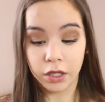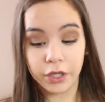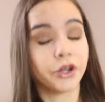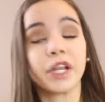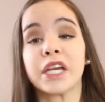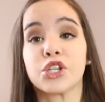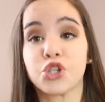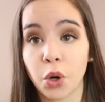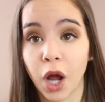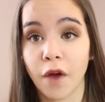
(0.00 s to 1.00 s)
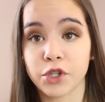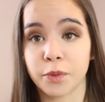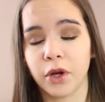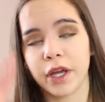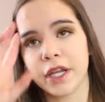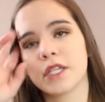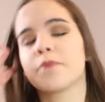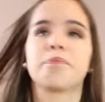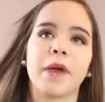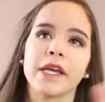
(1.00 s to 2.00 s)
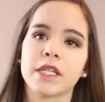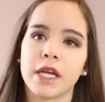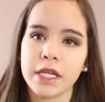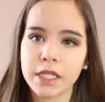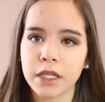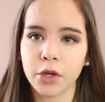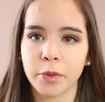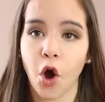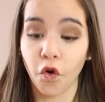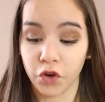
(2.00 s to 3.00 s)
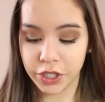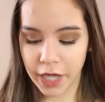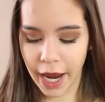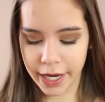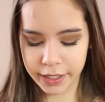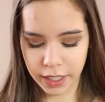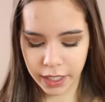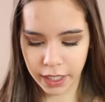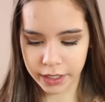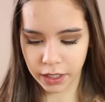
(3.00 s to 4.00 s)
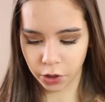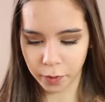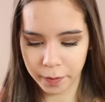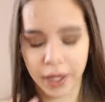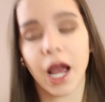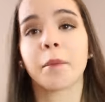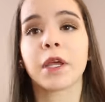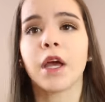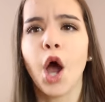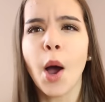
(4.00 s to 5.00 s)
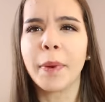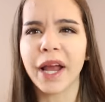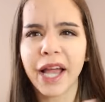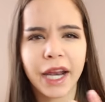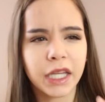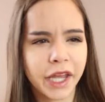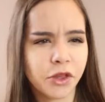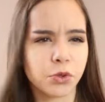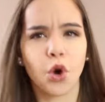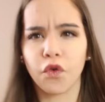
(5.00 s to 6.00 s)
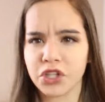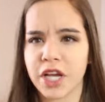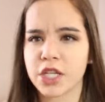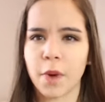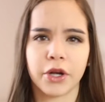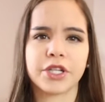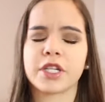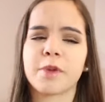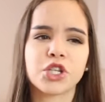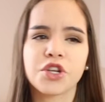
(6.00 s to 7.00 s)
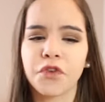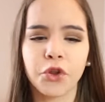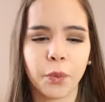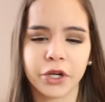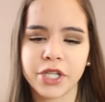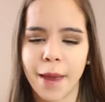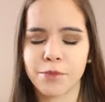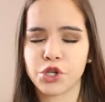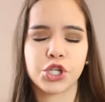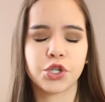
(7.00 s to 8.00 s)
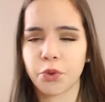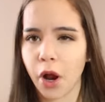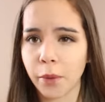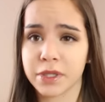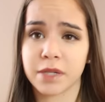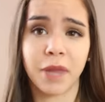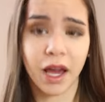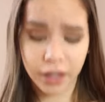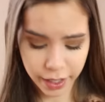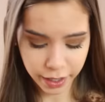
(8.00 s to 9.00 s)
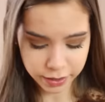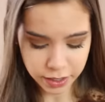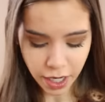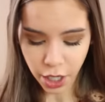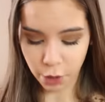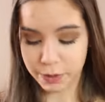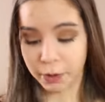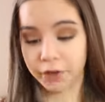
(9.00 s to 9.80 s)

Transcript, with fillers: literally so comfortable. It is base, it is a little bit oversized and it's a little bit big on me, but I kind of like those oversized sweaters, especially for the winter time to just throw on with some black leggings. It was